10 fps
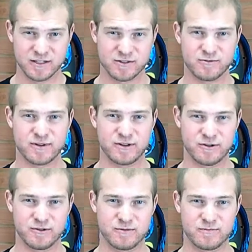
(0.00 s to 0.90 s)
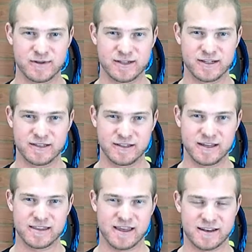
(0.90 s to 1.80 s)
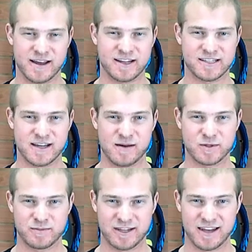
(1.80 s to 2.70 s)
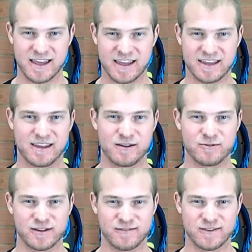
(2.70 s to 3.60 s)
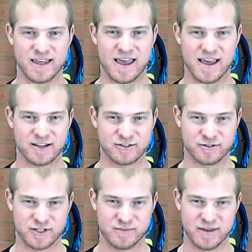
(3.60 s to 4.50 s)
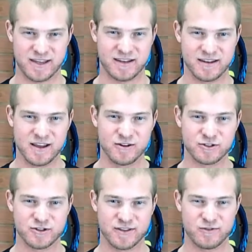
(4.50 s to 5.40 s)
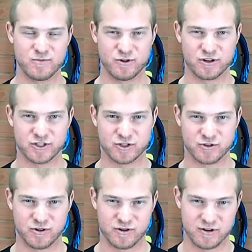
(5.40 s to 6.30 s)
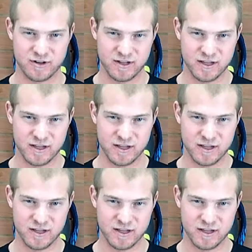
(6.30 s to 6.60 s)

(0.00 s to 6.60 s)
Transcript: So when you get that nice top spin hit, it will give you that extra spin, which will give you more control.